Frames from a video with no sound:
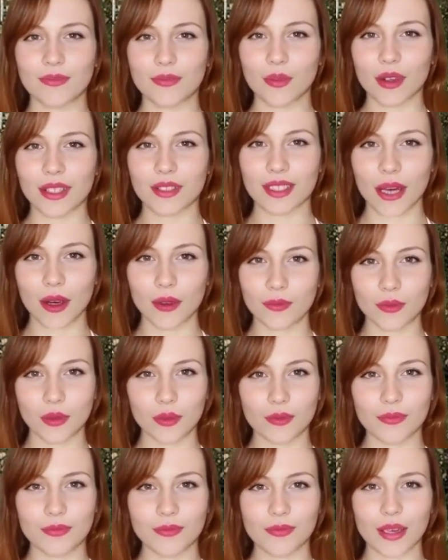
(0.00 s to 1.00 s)
For
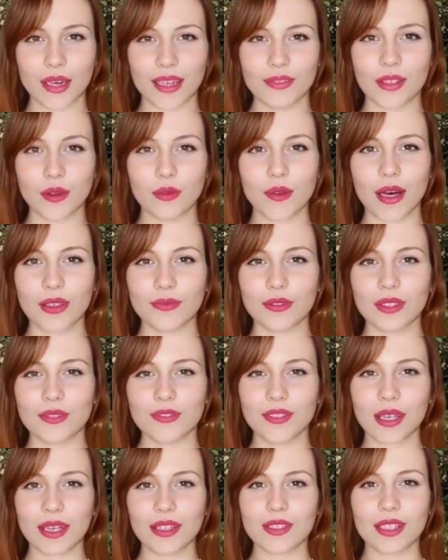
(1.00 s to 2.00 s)
example, if you have the
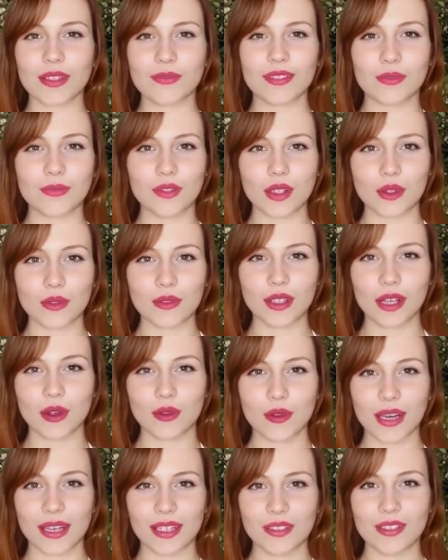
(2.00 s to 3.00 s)
30th of June
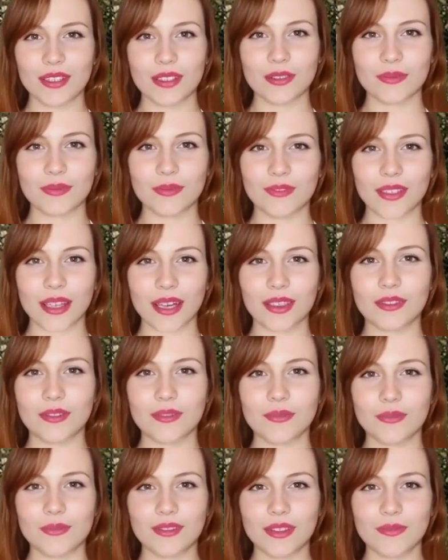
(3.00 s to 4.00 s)
year end,
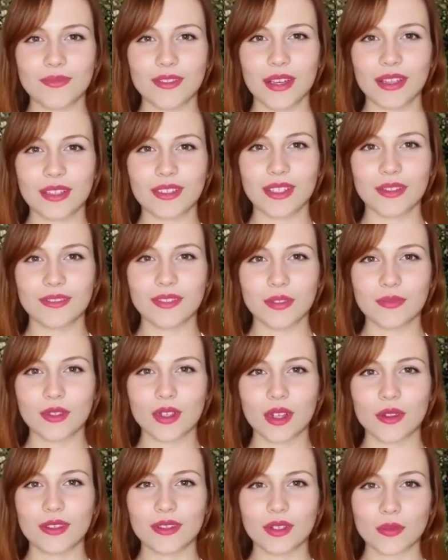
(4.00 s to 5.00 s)
then the 30th of
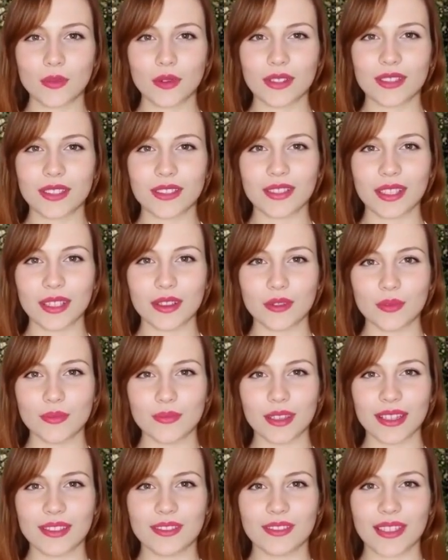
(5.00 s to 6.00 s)
June
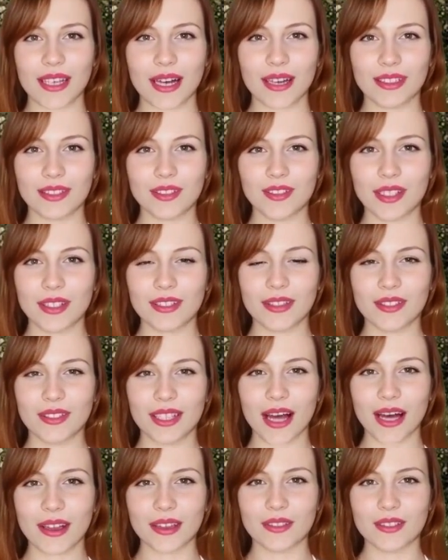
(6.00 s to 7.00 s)
22 is taxed in the
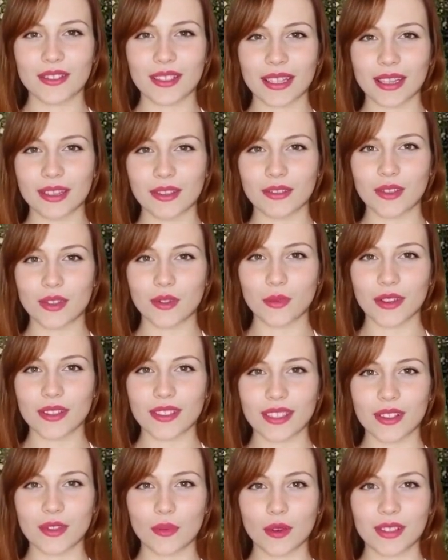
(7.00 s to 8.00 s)
tax year
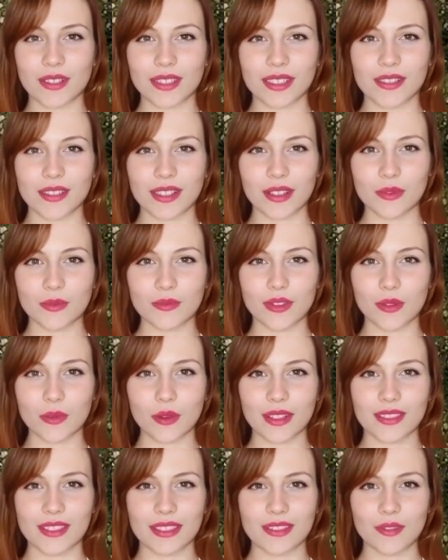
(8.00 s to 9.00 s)

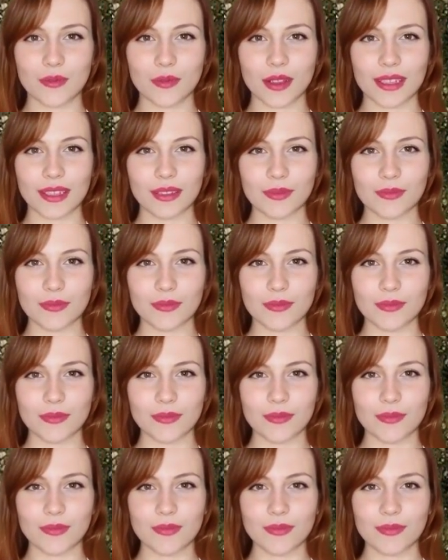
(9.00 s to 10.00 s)
2022-23.
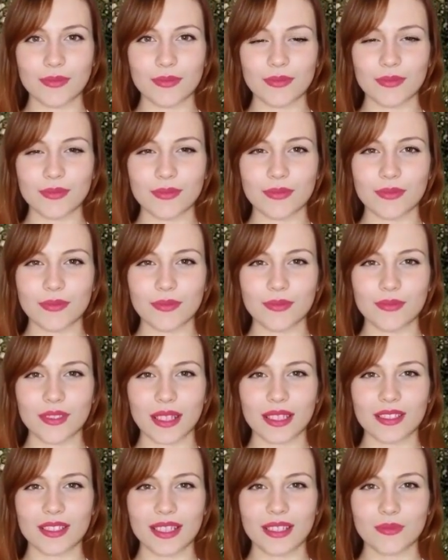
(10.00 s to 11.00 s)

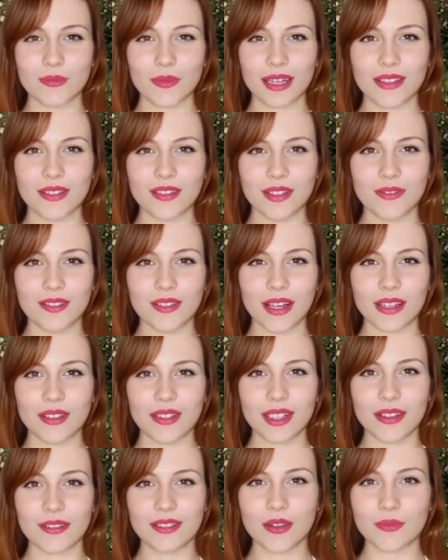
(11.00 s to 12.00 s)
This is because the
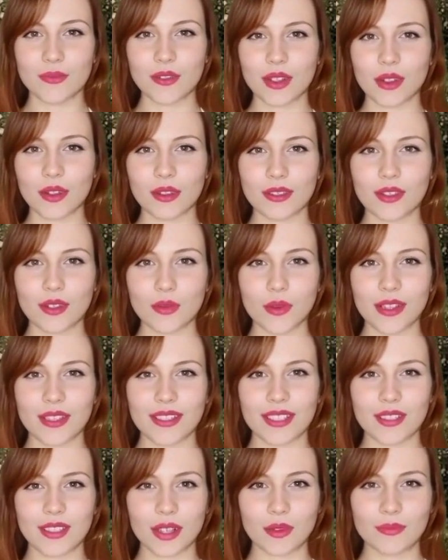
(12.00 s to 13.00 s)
30th of June
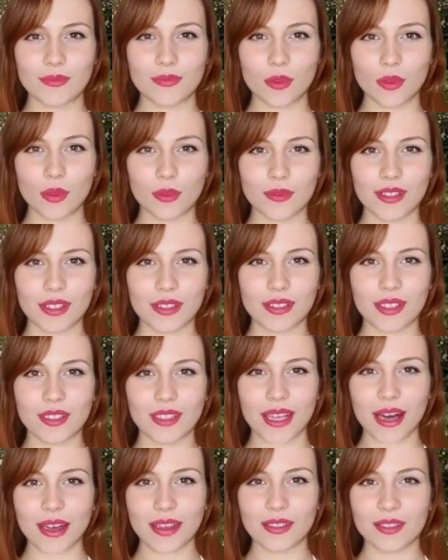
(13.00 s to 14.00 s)
22 falls in the
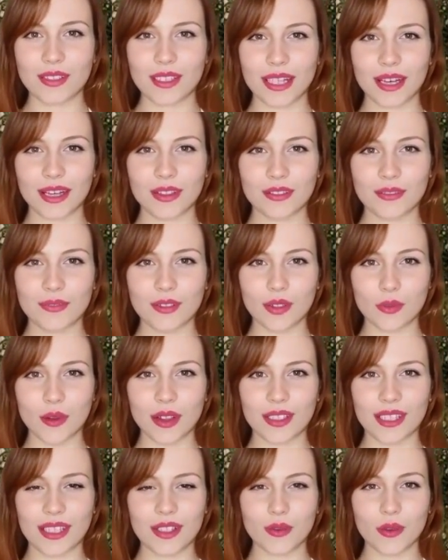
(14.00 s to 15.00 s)
tax year
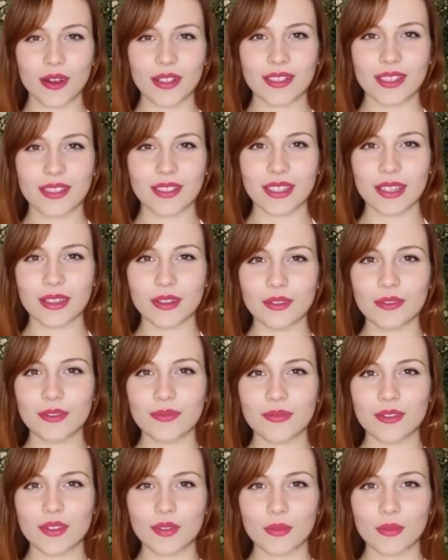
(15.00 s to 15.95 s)
2022-23,